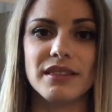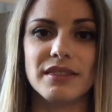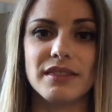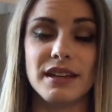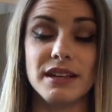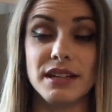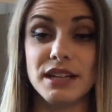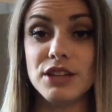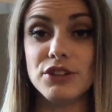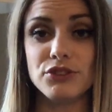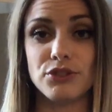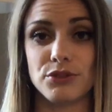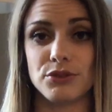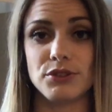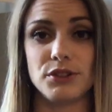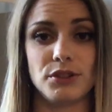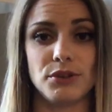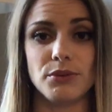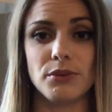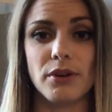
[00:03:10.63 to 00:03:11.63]
They need you
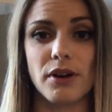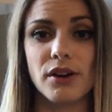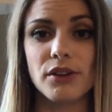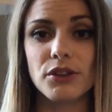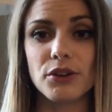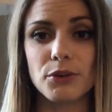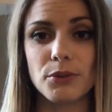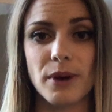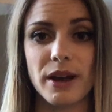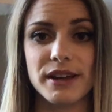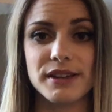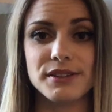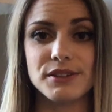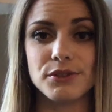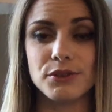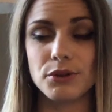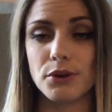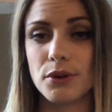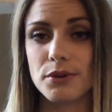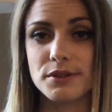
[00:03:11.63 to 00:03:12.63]
to, otherwise
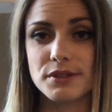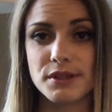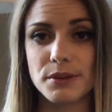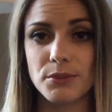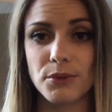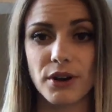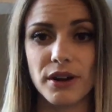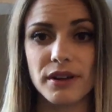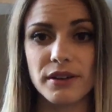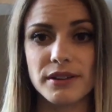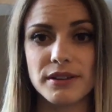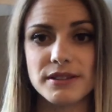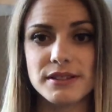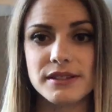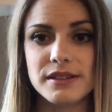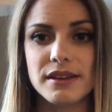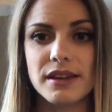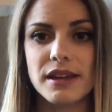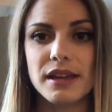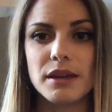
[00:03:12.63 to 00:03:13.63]
you'll go somewhere
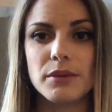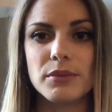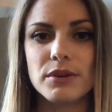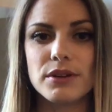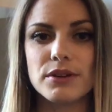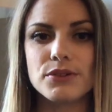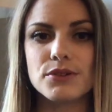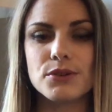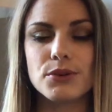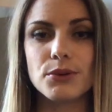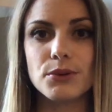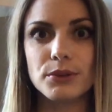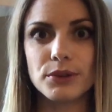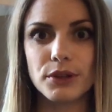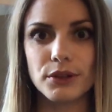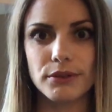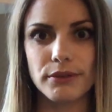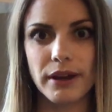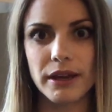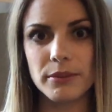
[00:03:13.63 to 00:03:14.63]
else, because who in
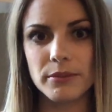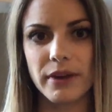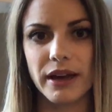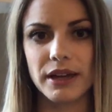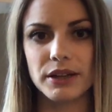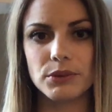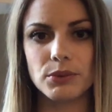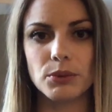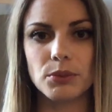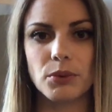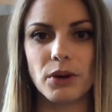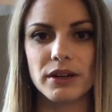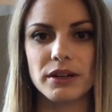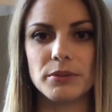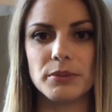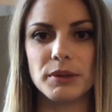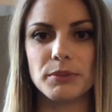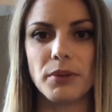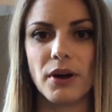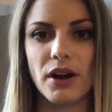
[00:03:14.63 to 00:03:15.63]
their right mind would want to
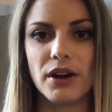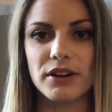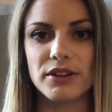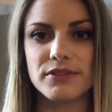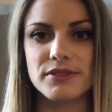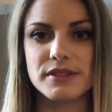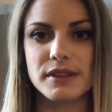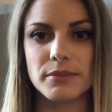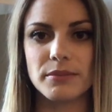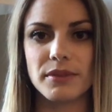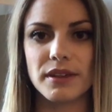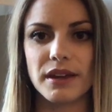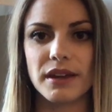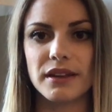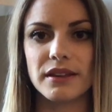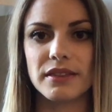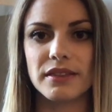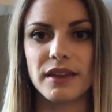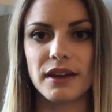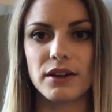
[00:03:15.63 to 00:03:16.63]
be part of
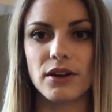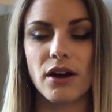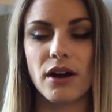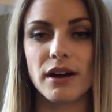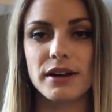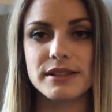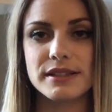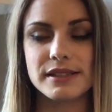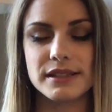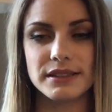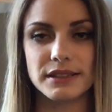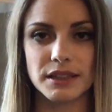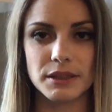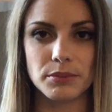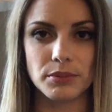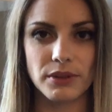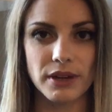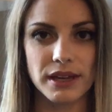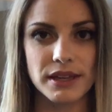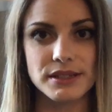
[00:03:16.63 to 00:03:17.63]
something that constantly
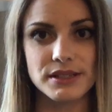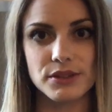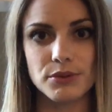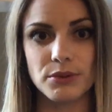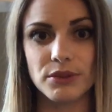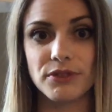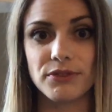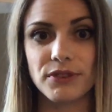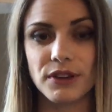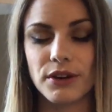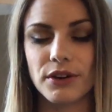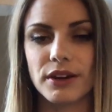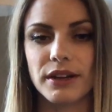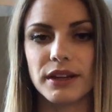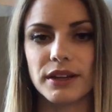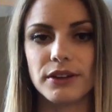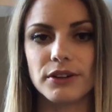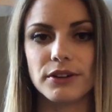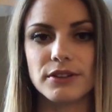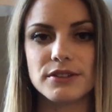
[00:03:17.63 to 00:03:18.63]
plagues you with fear and
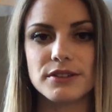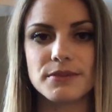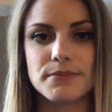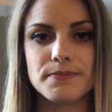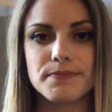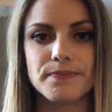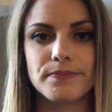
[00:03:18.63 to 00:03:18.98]
guilt?